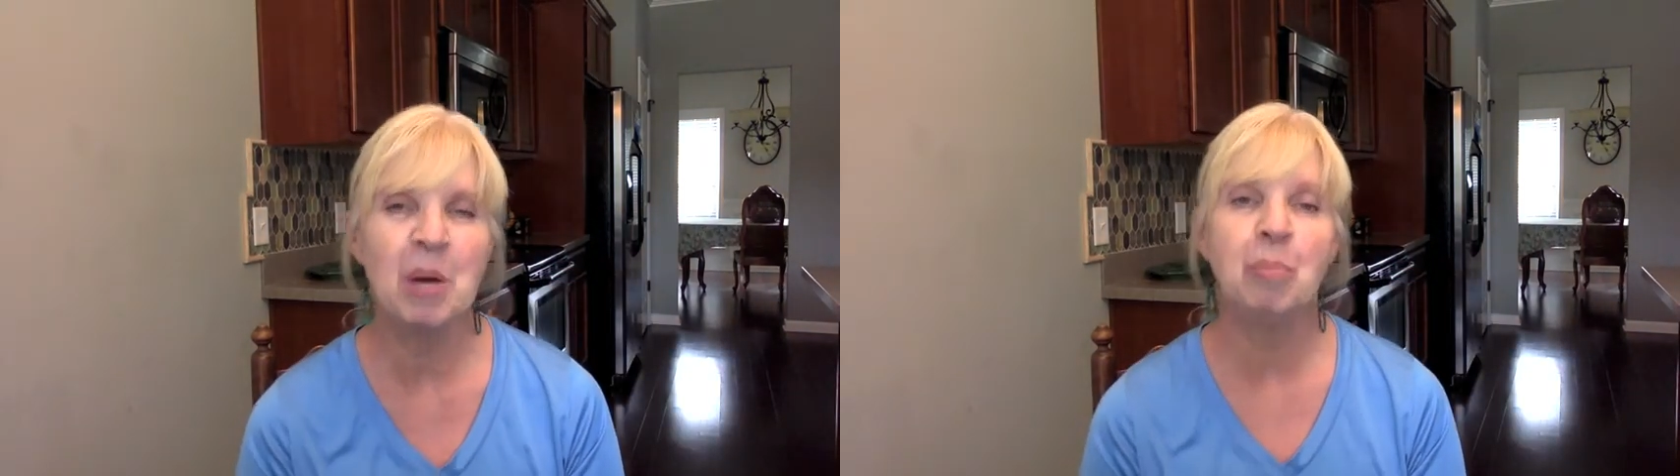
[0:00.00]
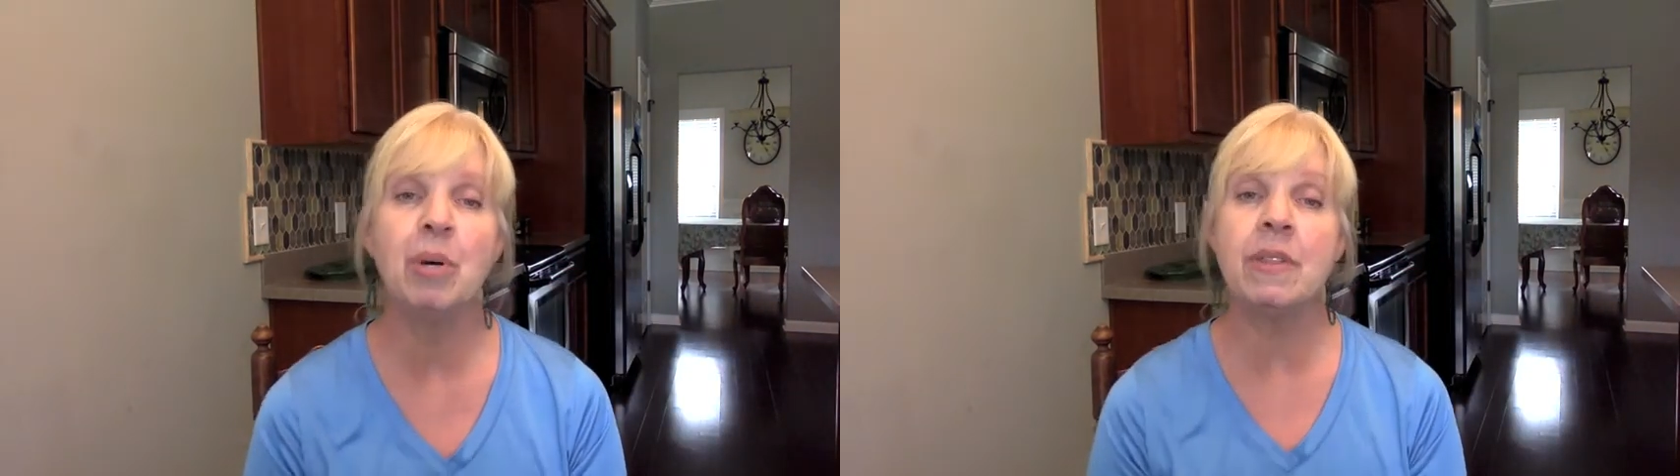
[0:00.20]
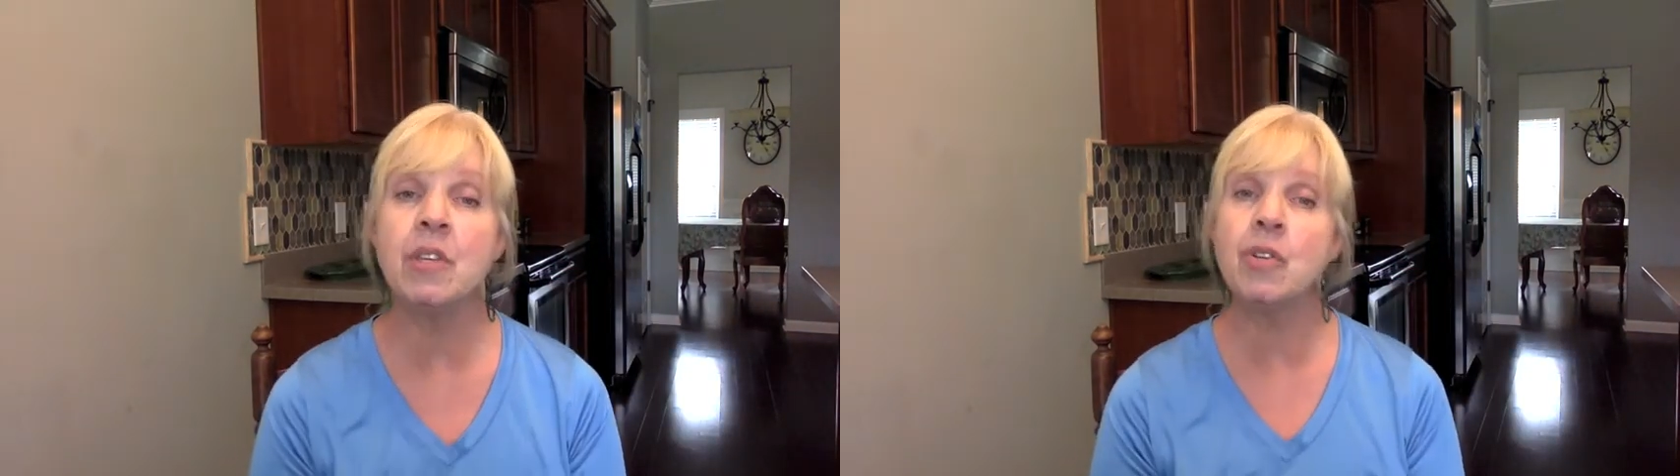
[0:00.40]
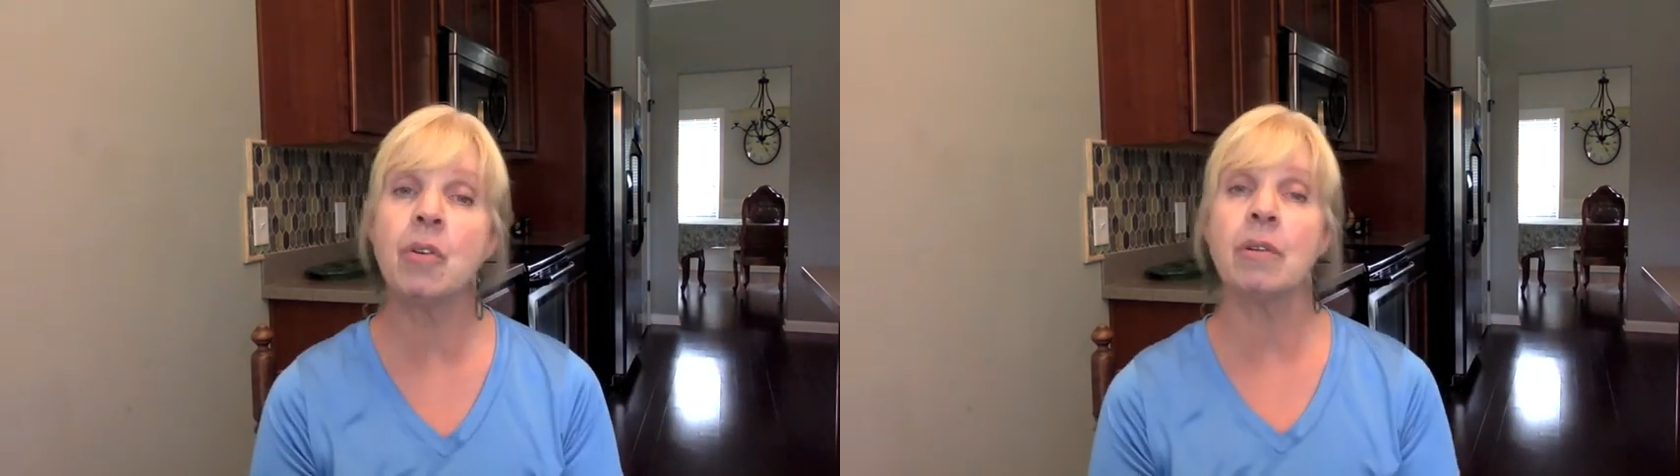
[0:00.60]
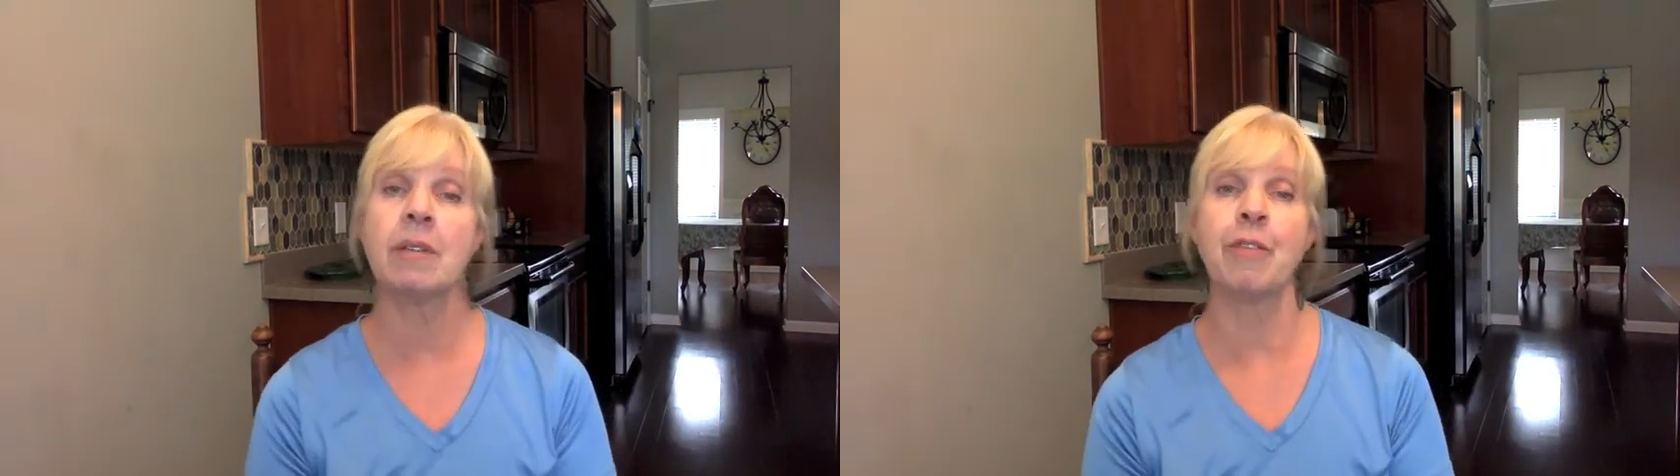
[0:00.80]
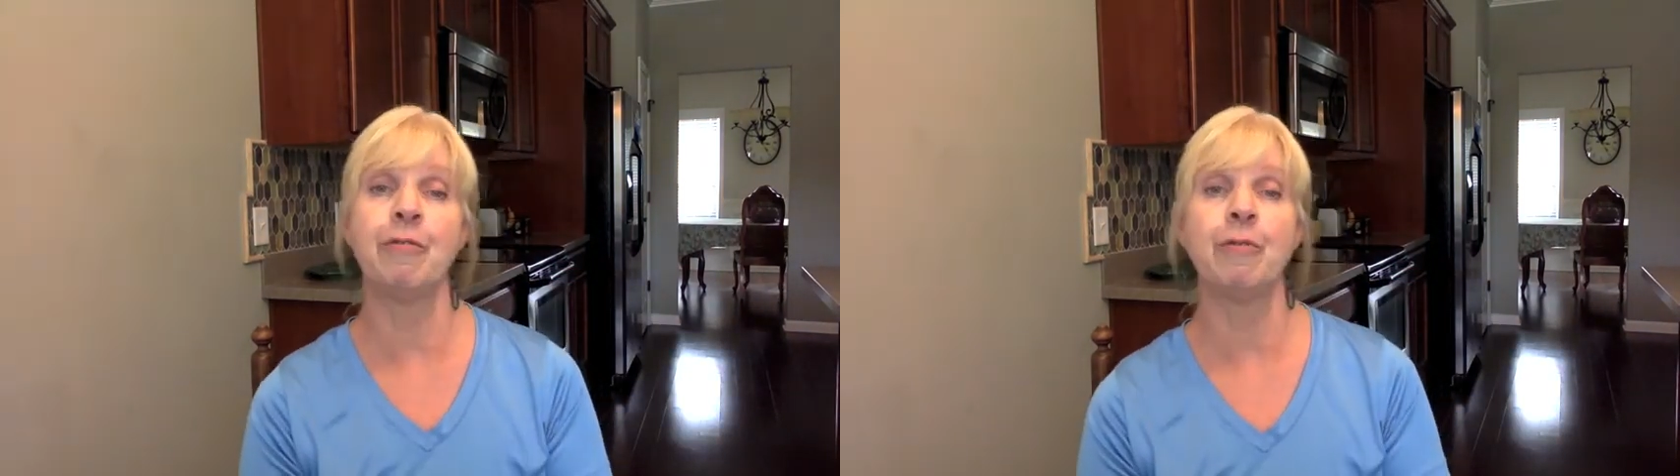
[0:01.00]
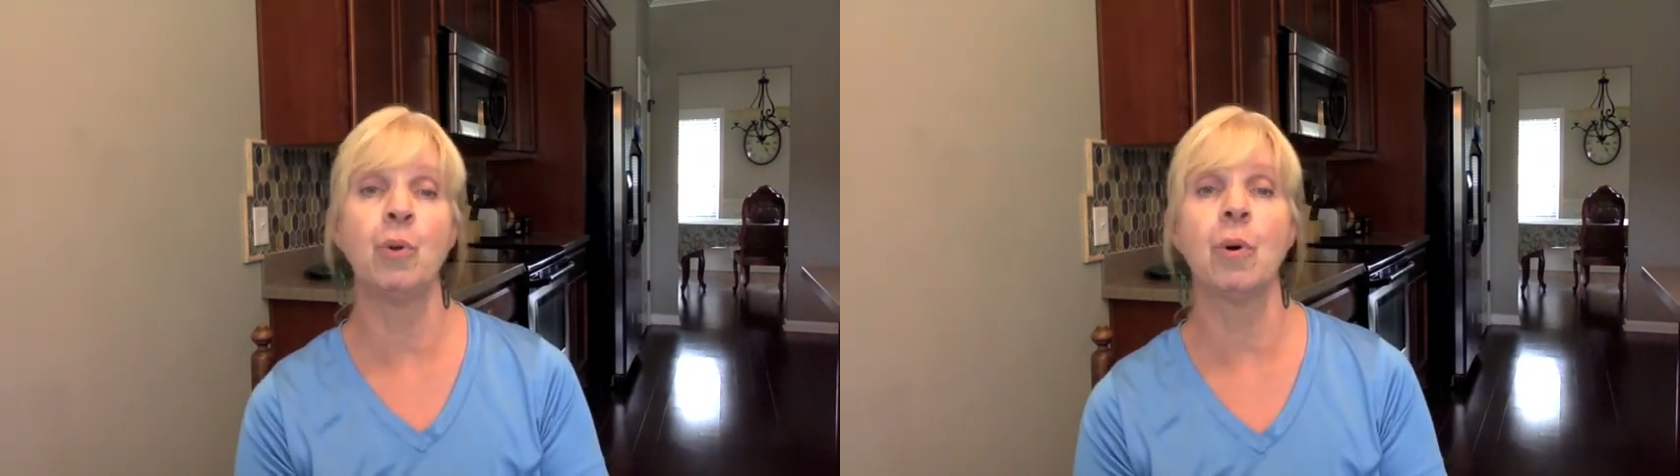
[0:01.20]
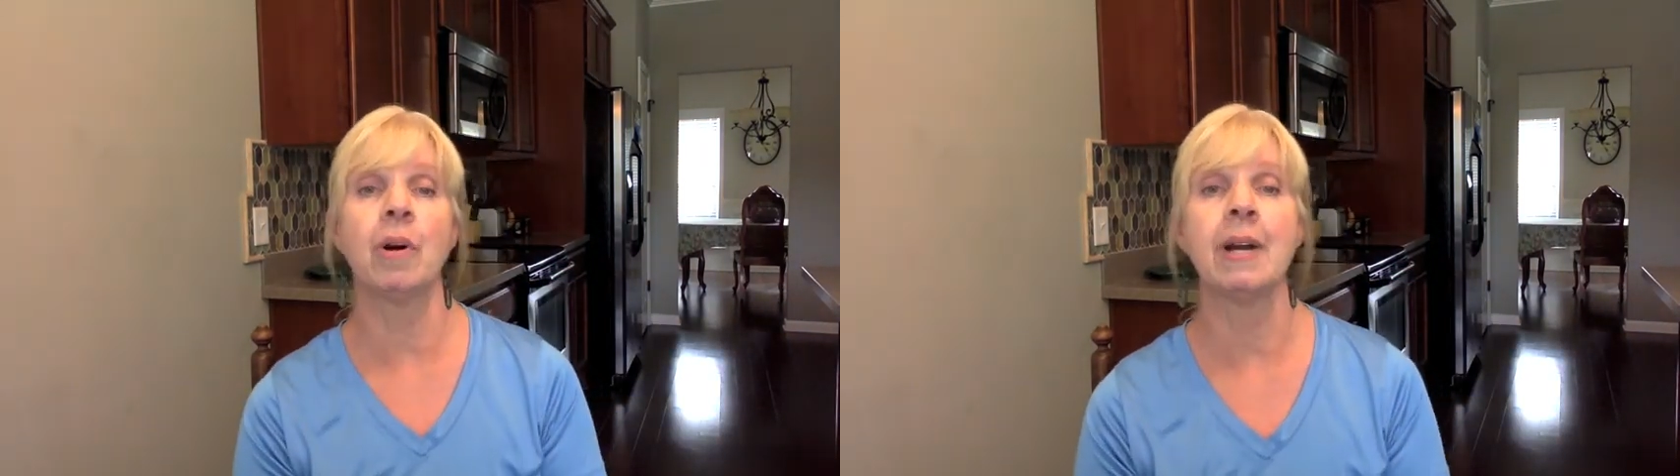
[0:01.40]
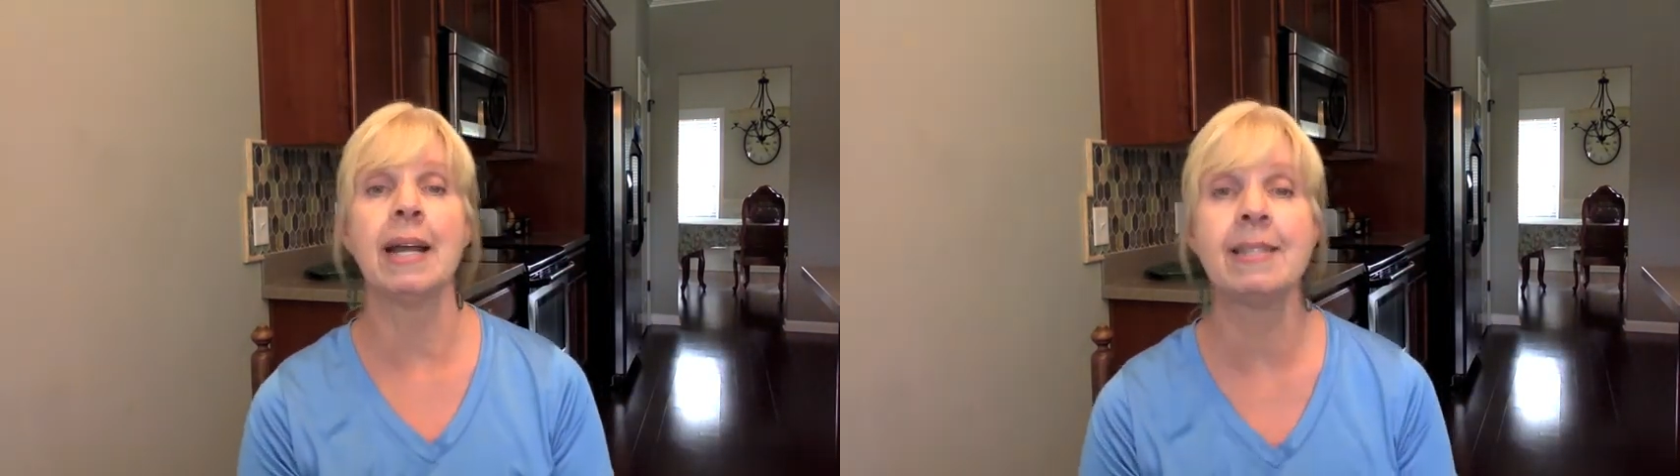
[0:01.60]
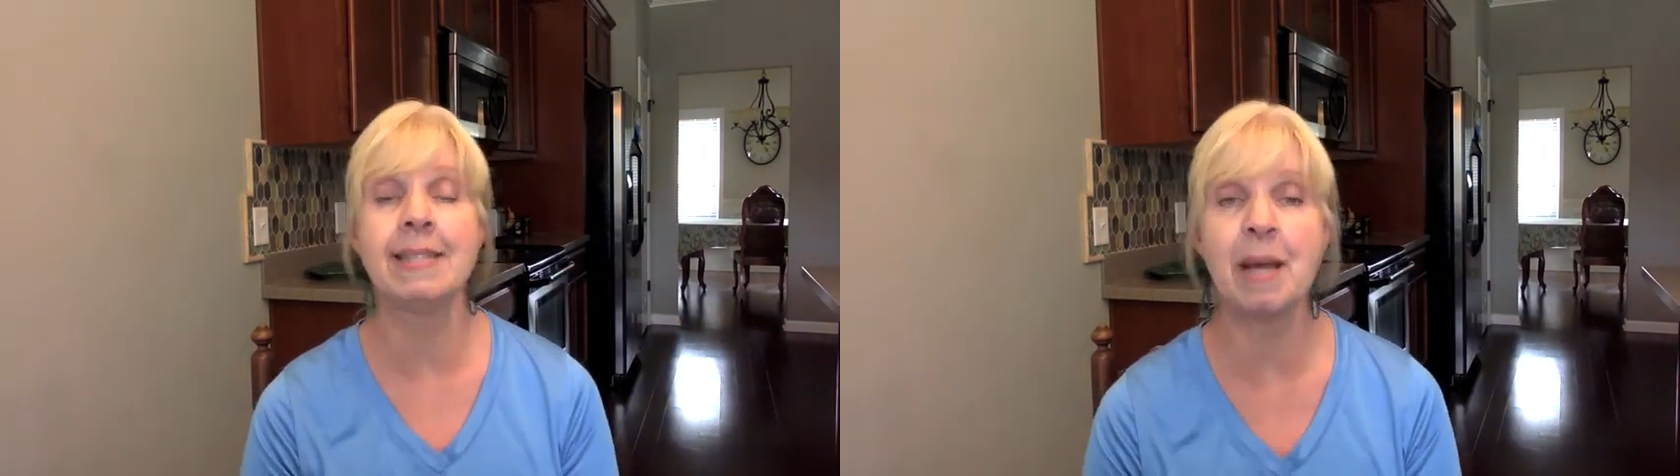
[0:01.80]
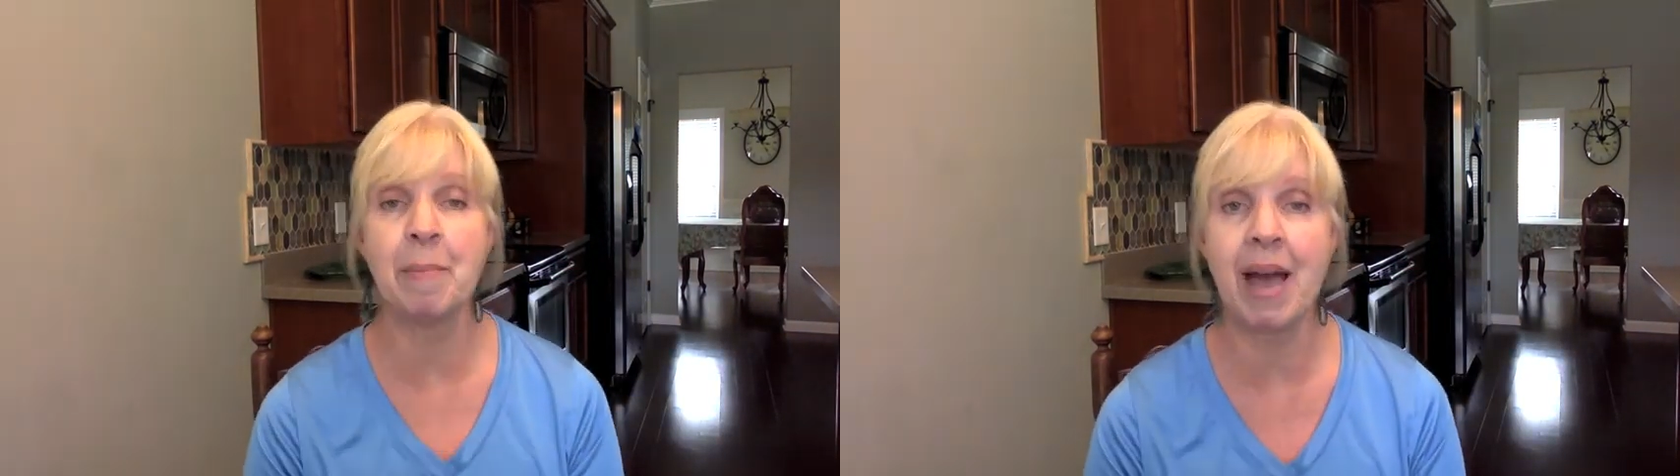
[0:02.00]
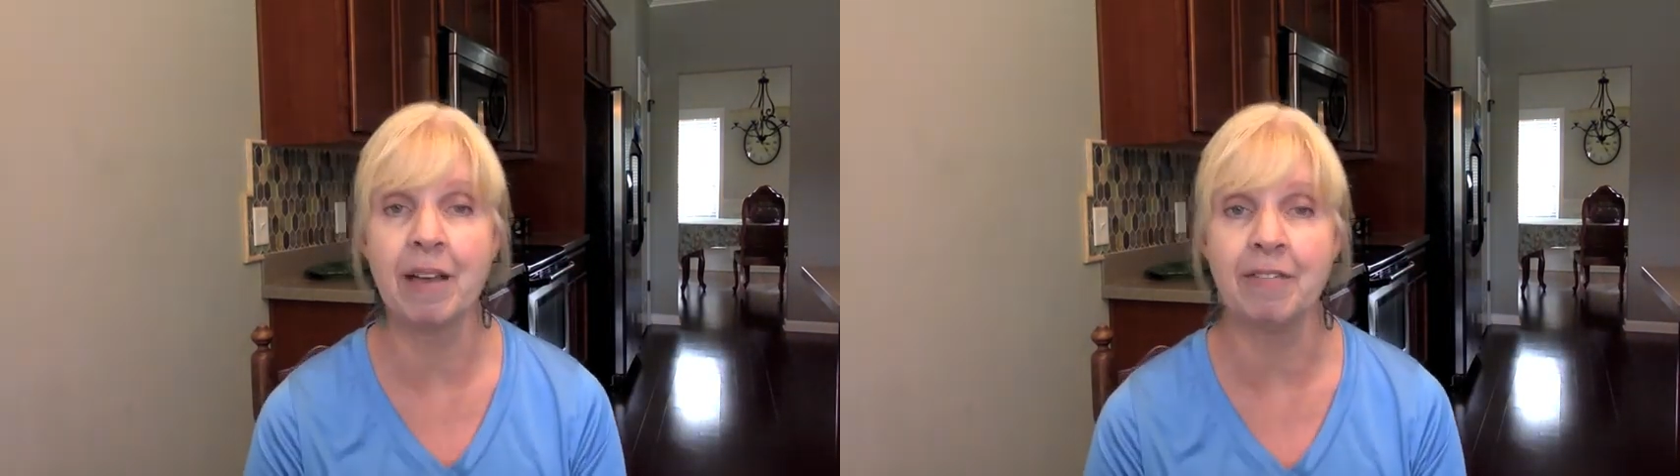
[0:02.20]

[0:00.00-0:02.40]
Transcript: Put the circles on the floor and step back a